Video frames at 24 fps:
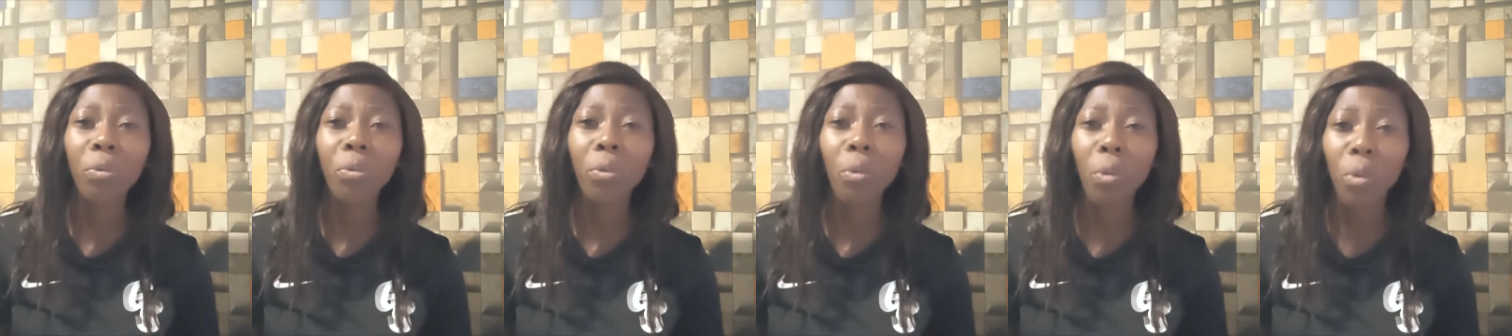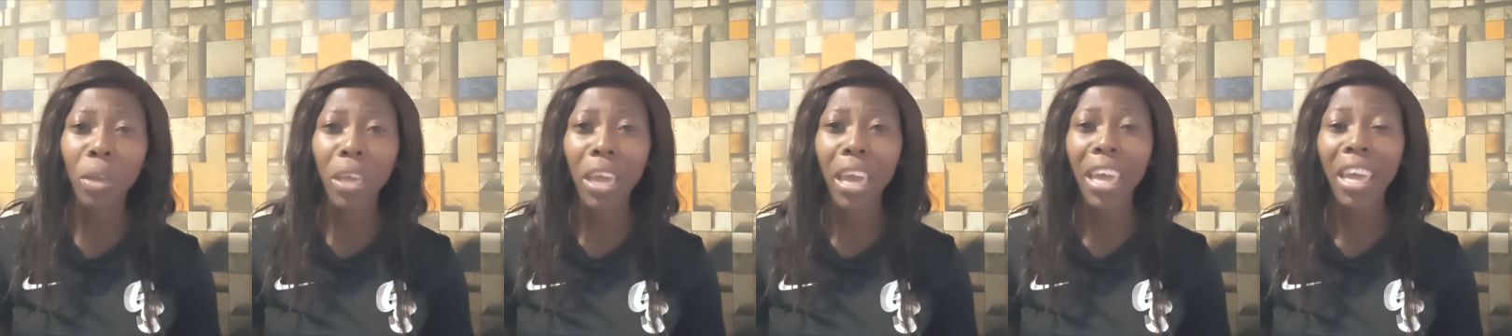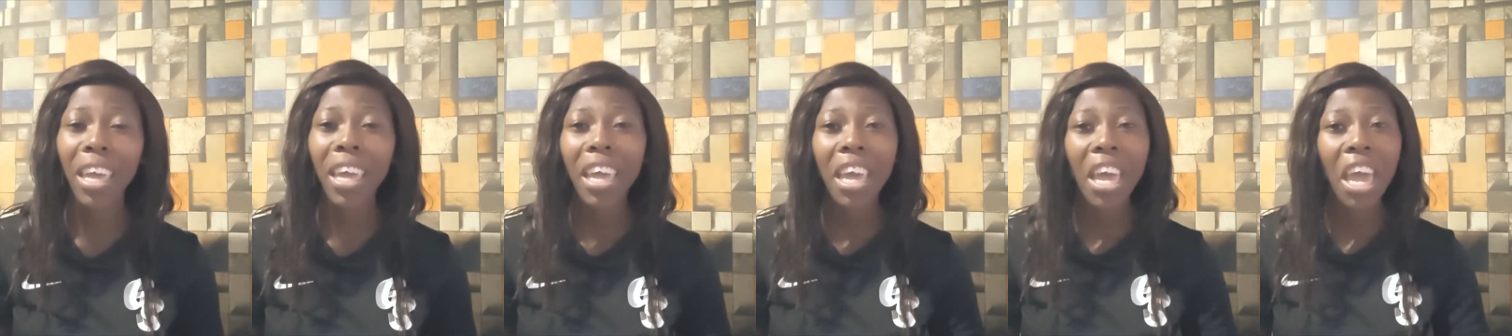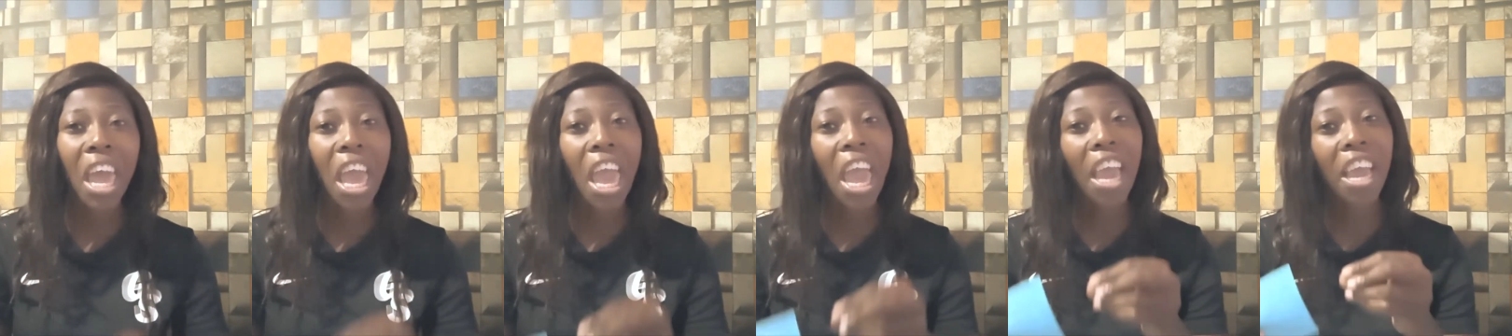okay,
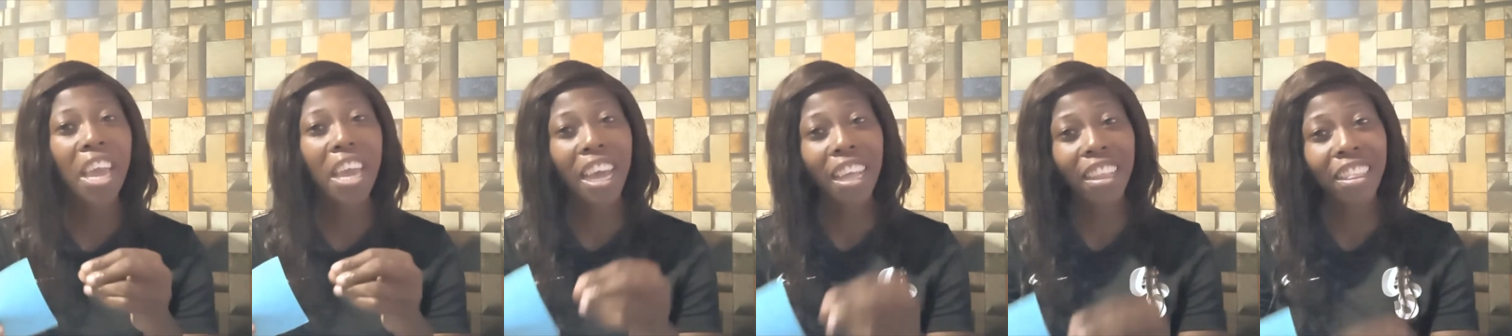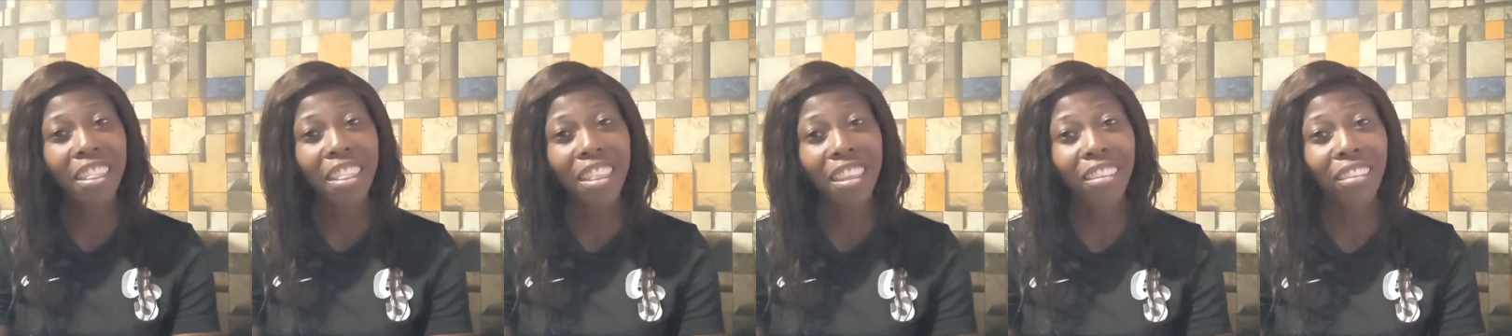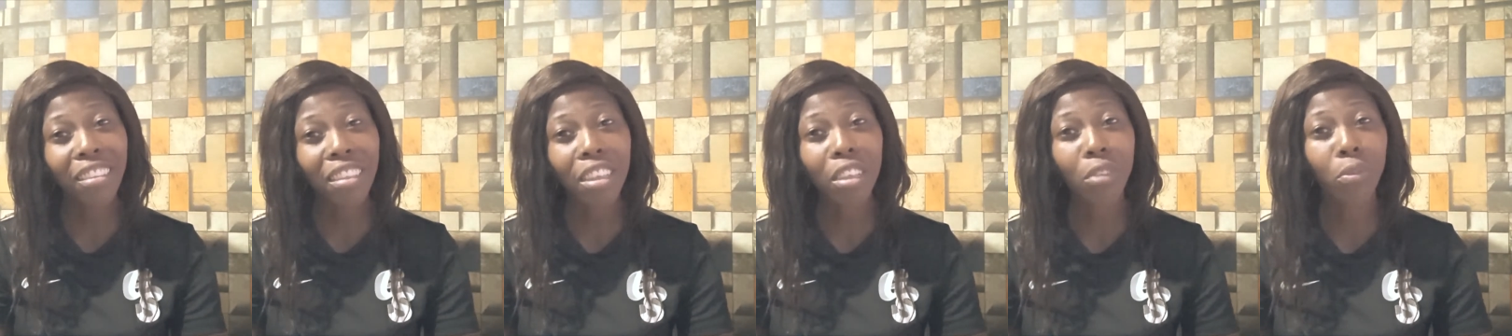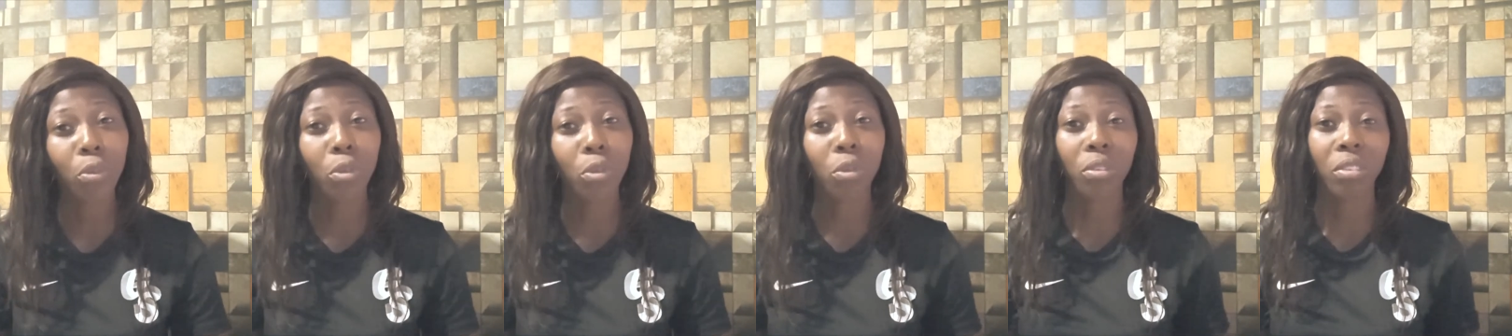and get these things
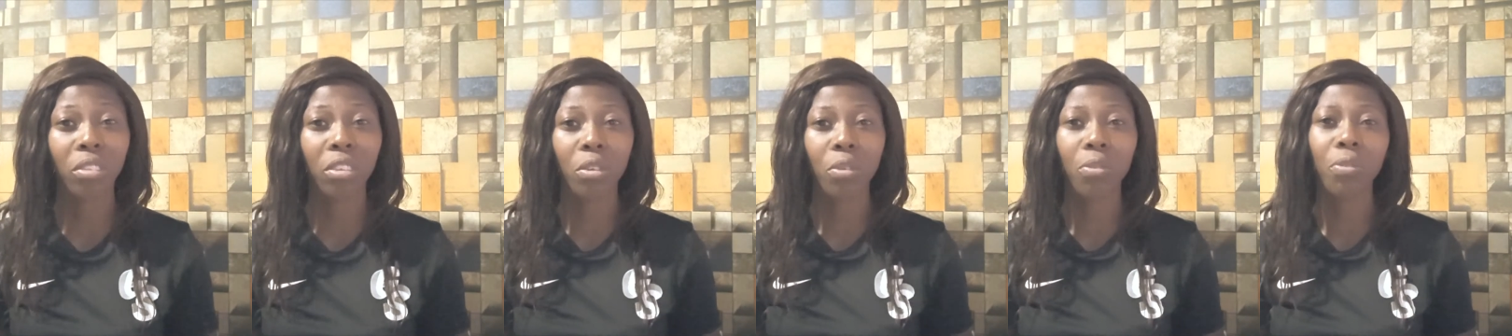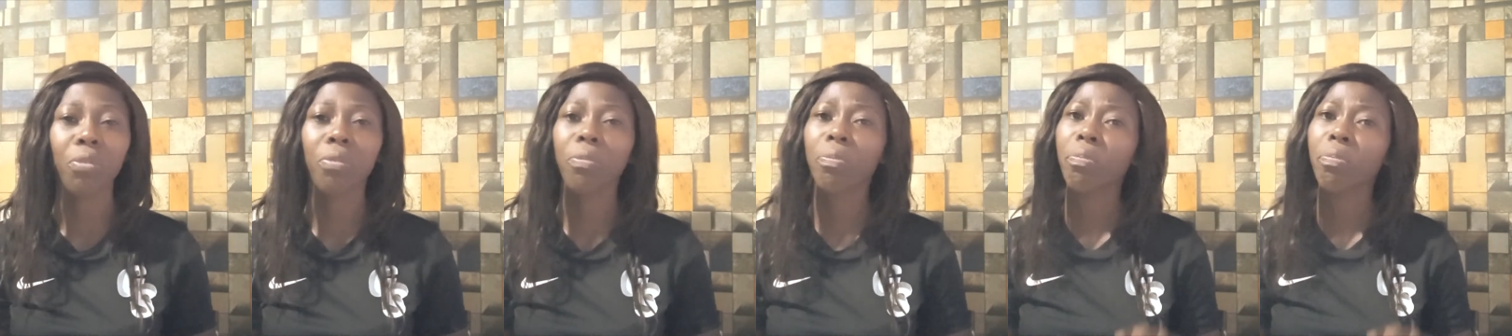for yourself,